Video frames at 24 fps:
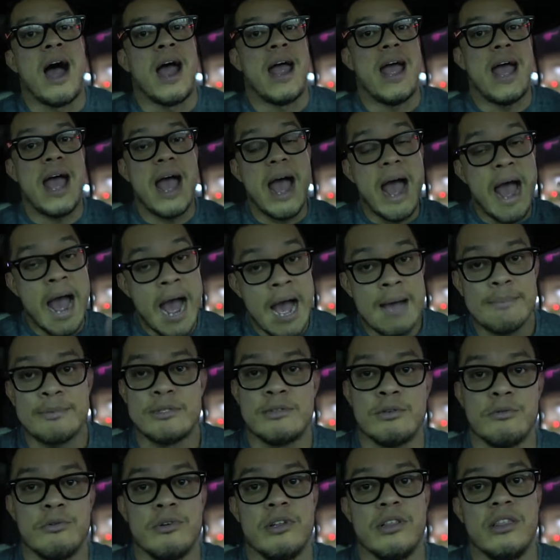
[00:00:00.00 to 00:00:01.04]
I
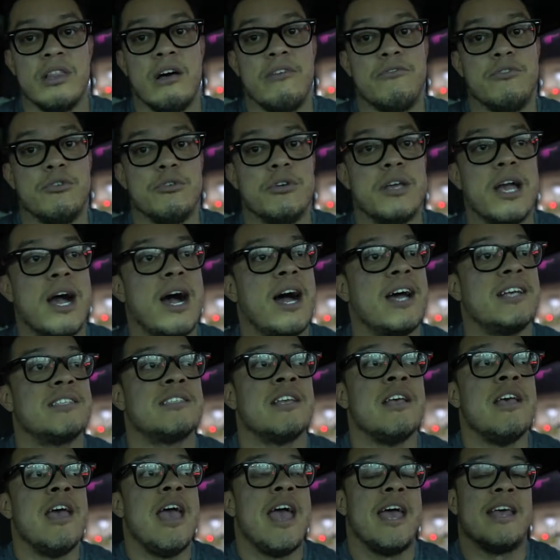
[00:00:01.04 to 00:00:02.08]
absolutely love you
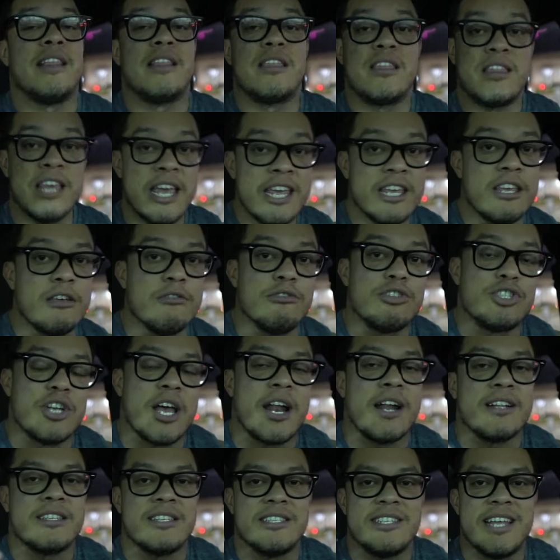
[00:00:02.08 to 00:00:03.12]
guys, and thank you.
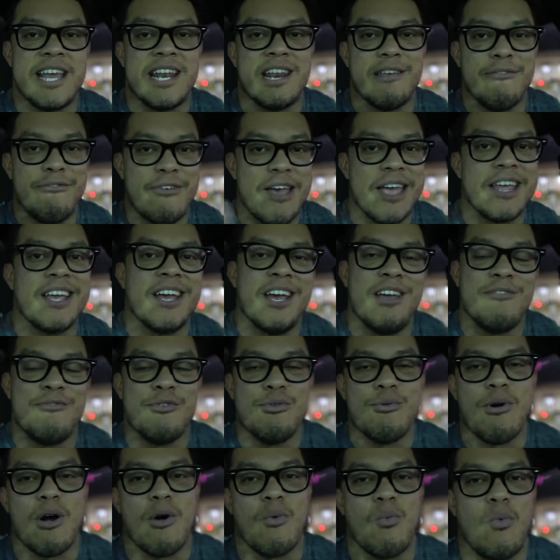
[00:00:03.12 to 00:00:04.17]
Shout out to Danny Vega if
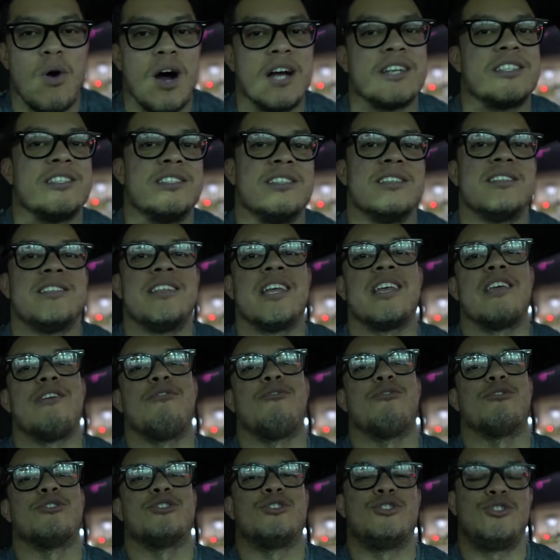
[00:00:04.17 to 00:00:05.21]
you are watching this. Thank you
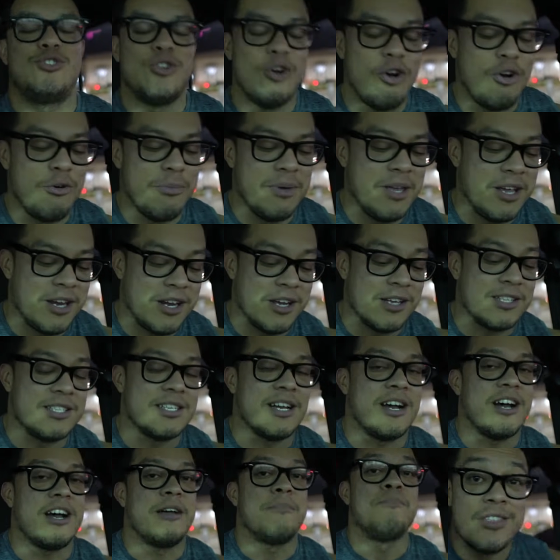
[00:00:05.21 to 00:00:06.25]
for showing me a good
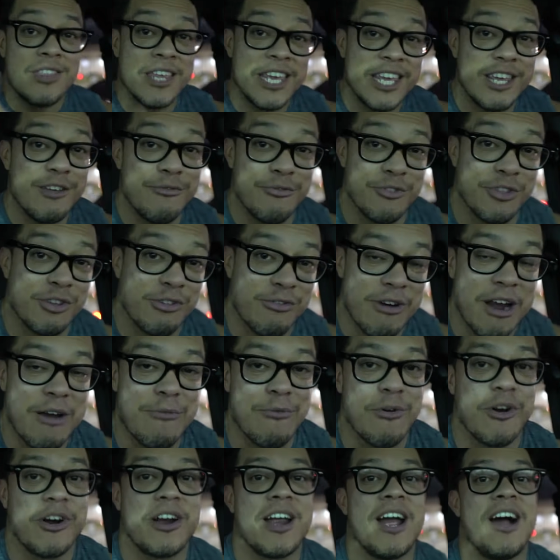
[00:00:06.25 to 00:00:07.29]
time. Thank you for the great
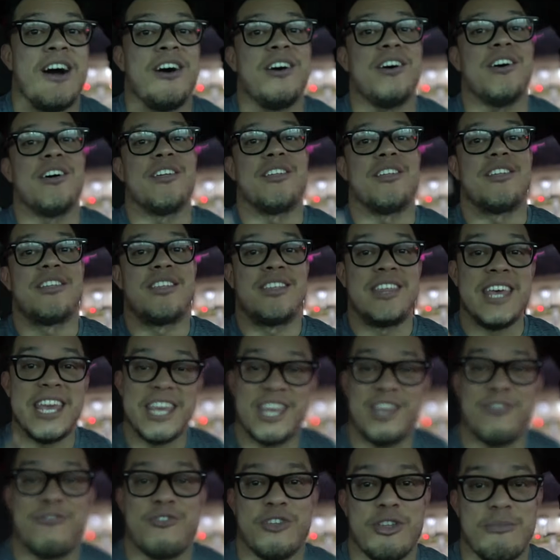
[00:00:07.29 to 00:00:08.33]
workout. Thank
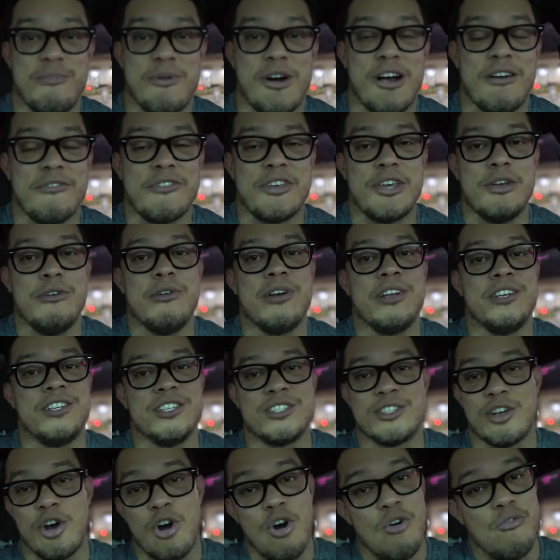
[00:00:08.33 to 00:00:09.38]
you for the barbecue and
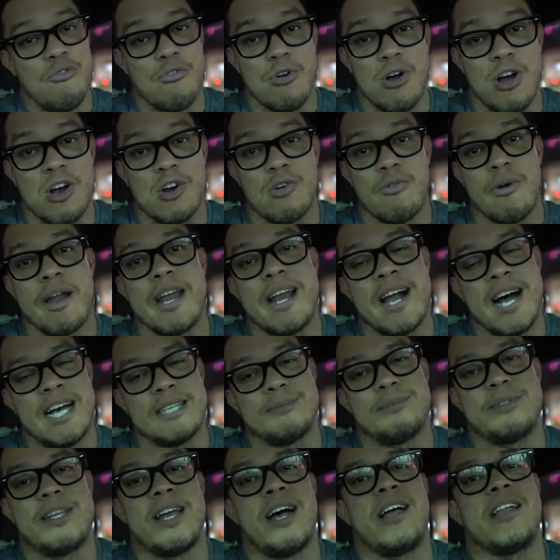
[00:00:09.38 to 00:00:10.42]
just overall great
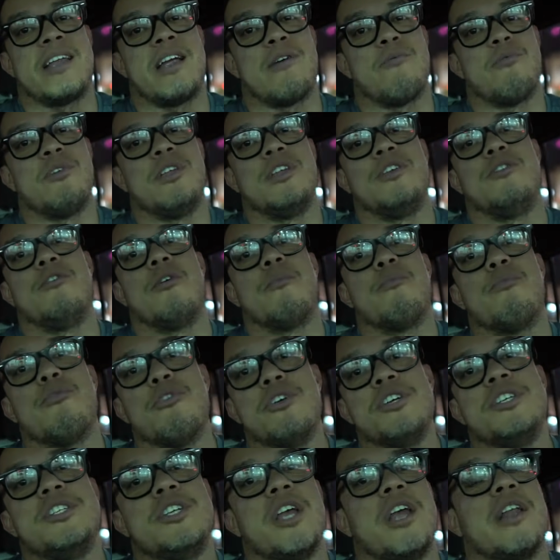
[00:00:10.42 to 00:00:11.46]
hospitality. I really do
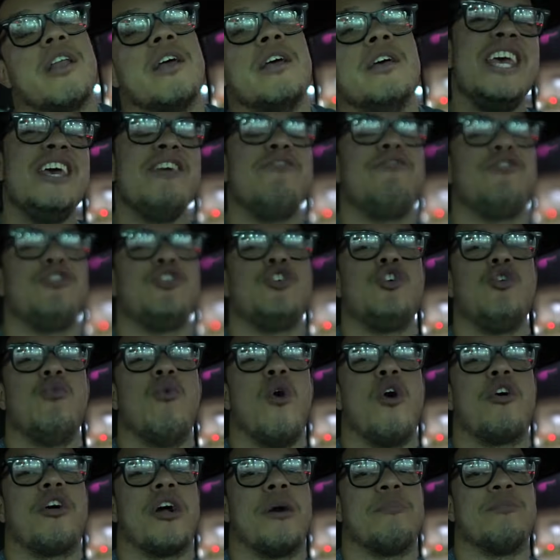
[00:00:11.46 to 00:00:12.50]
appreciate it. If you
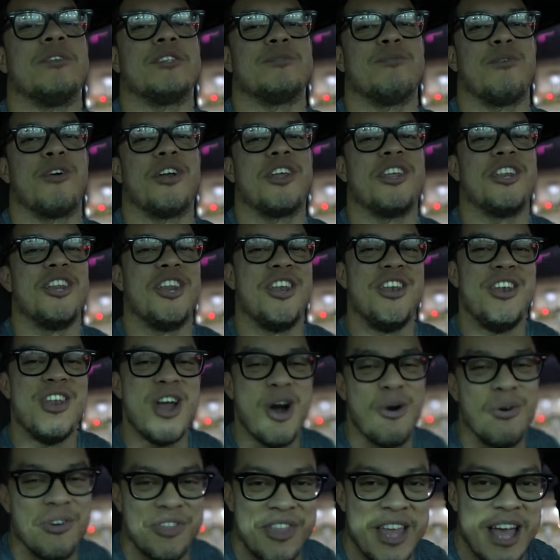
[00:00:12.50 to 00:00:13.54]
woke up this morning, you
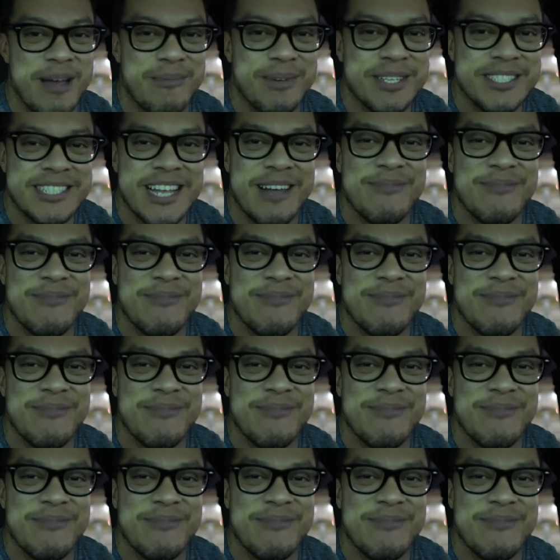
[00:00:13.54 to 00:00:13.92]
know what that means.